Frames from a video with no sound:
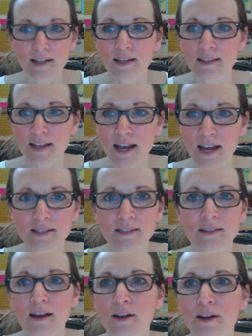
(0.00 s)
and that's um,
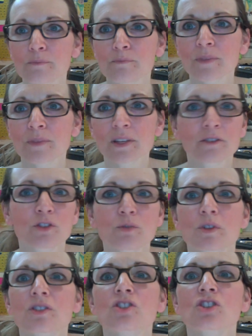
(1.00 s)
I don't know if it's
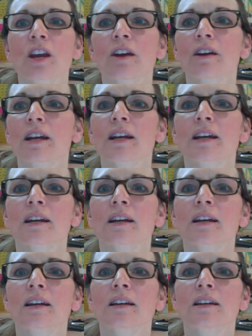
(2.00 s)
worth sharing
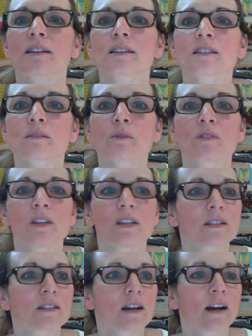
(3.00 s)
some of
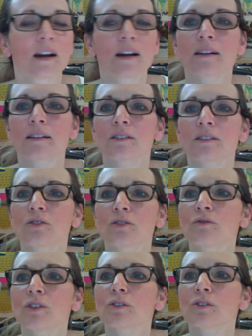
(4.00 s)
these uh,
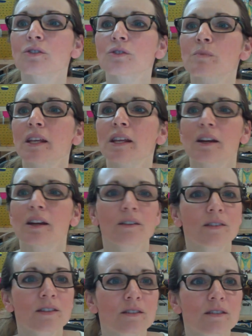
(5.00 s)
views, but
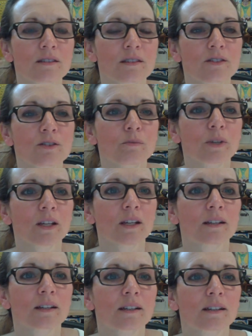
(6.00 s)
here this is this will
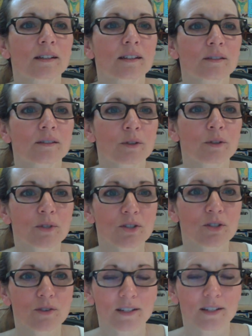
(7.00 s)
be when we
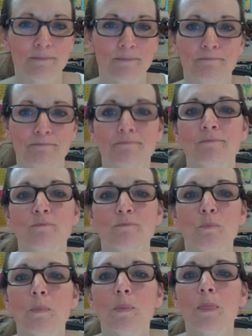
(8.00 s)
do this.
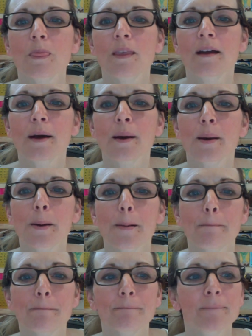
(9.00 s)

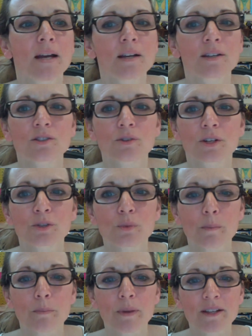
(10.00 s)
Um, so here's
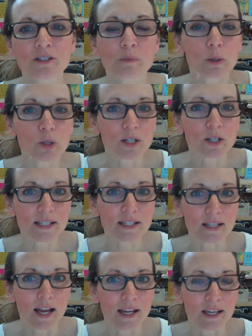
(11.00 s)
what BuzzSumo looks
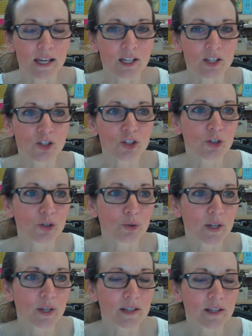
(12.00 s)
like, and
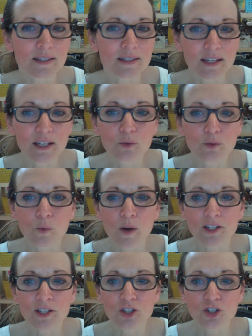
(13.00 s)
you can see
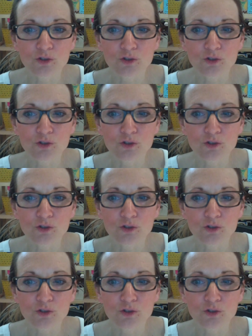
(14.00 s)
what's